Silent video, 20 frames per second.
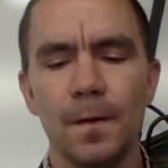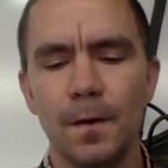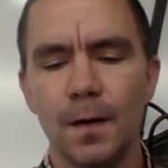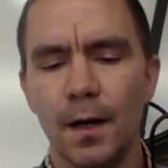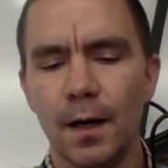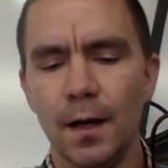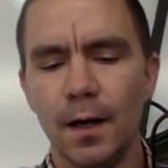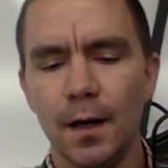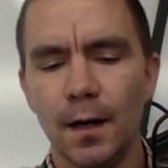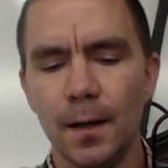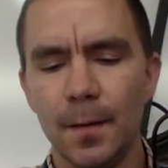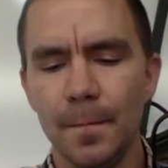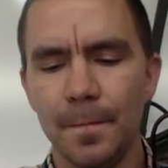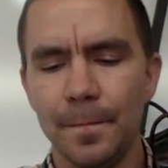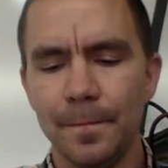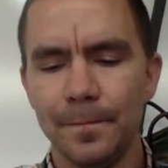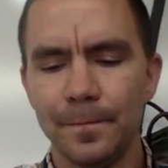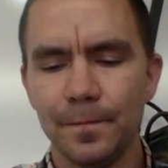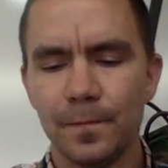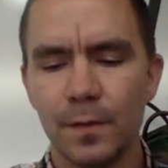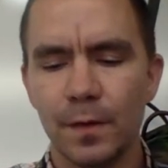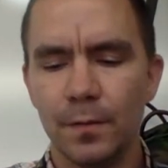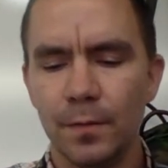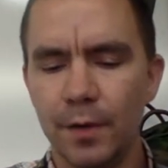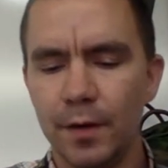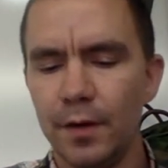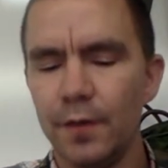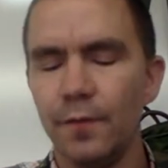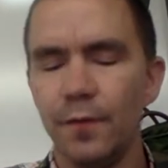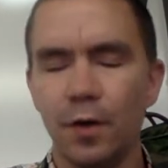
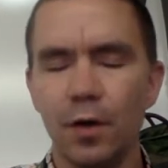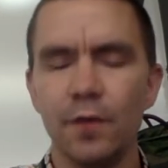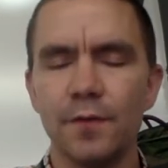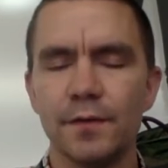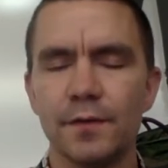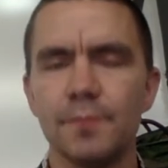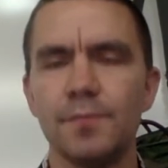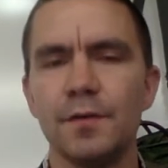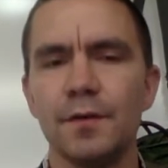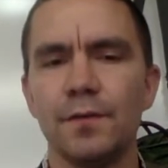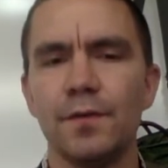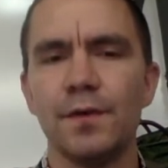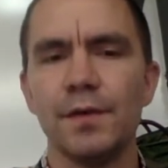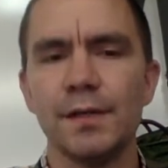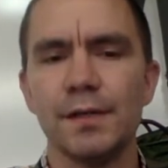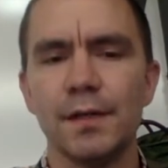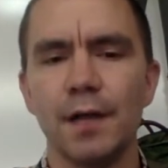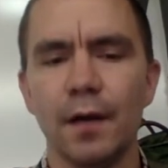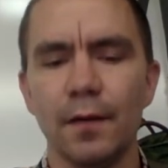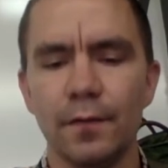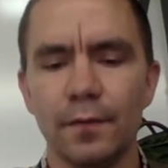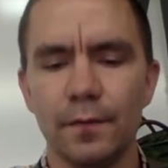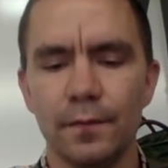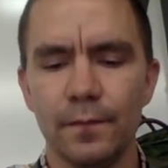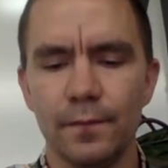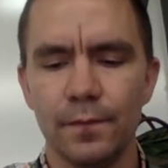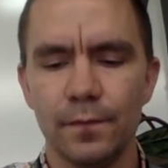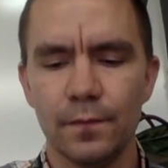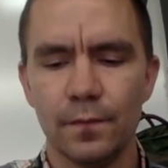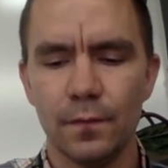but it involves some different stuff.
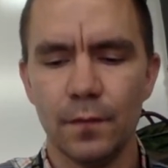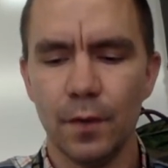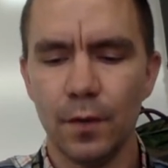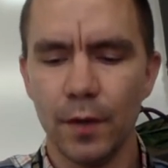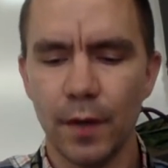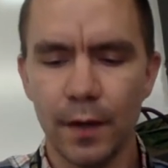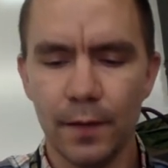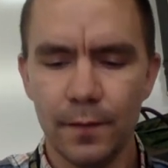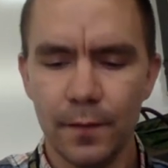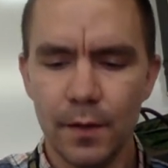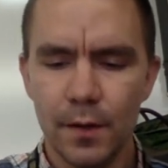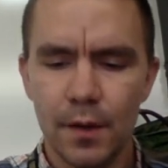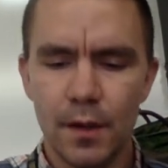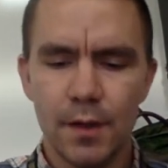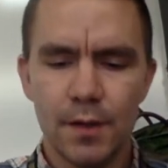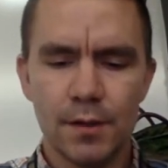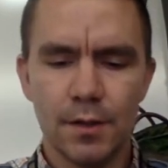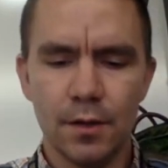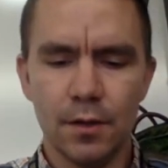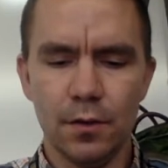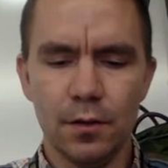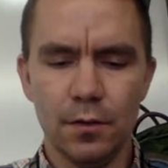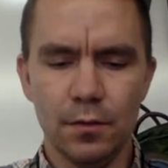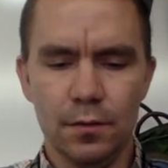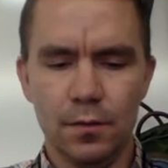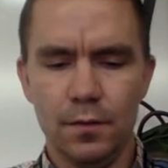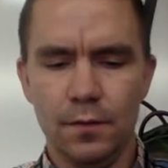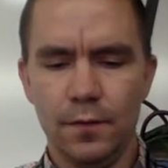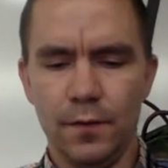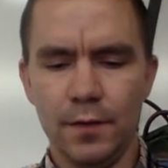Okay,
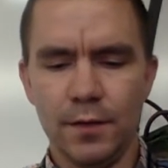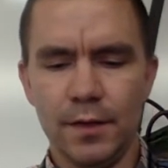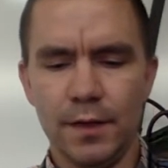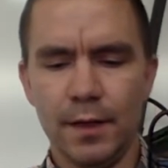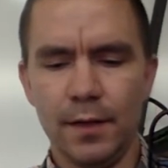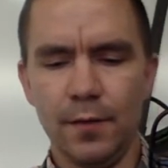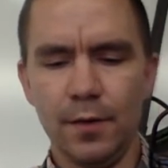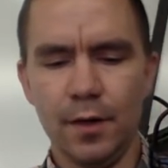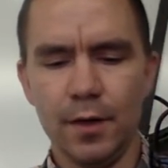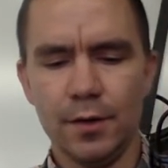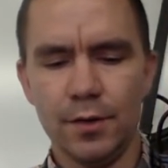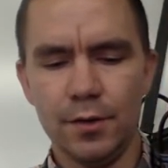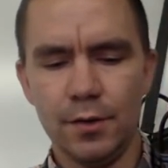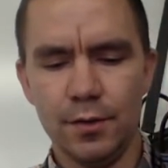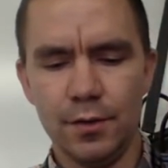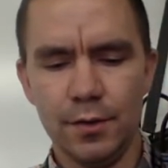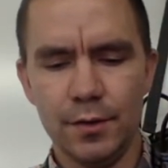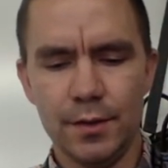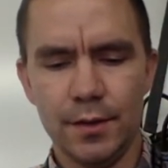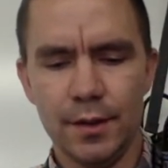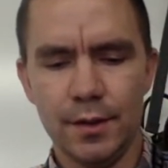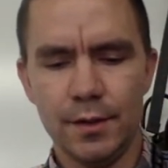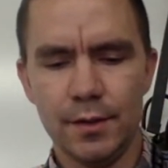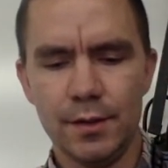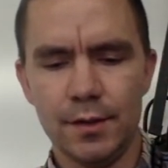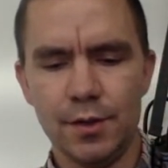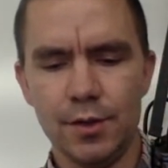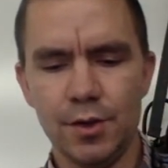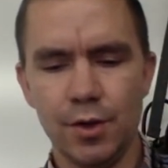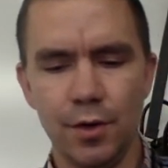so first thing I want to do is
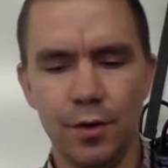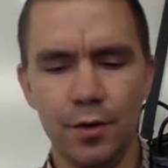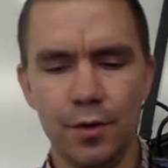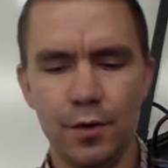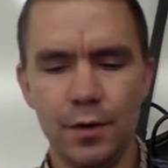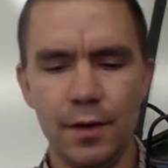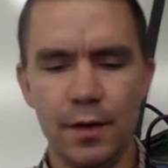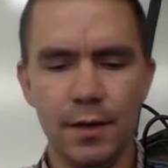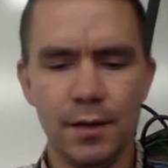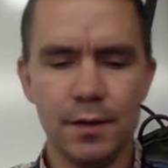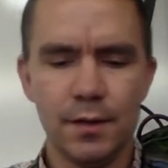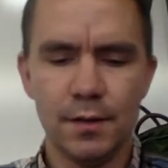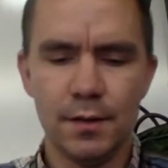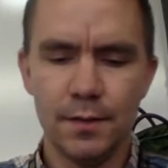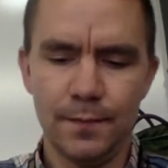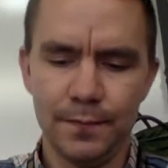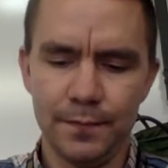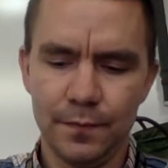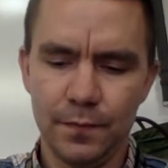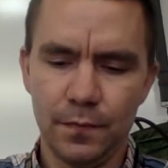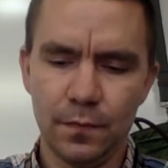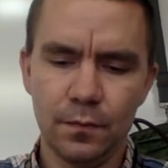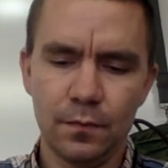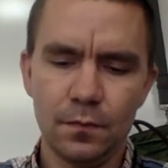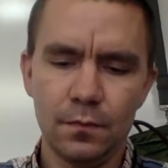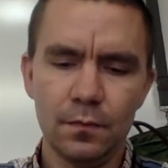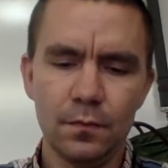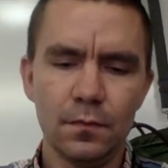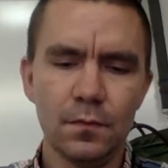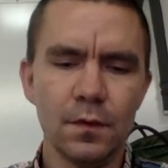to show you these.
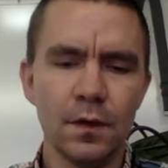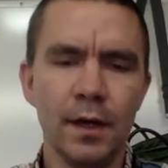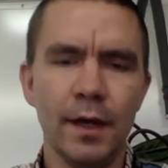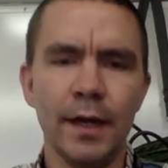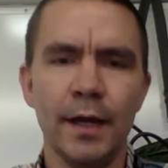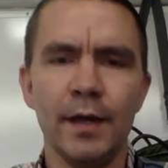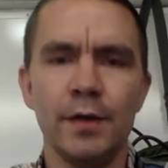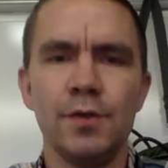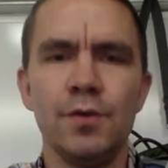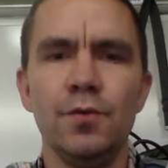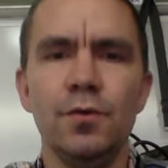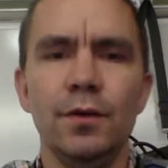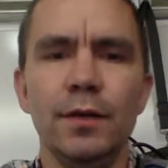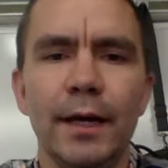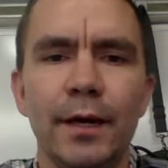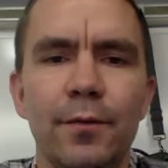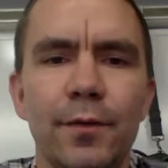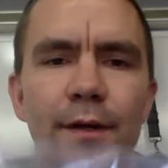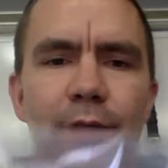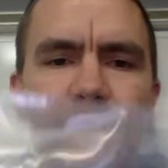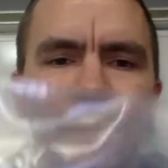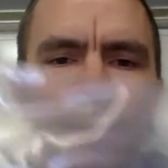I got two liquids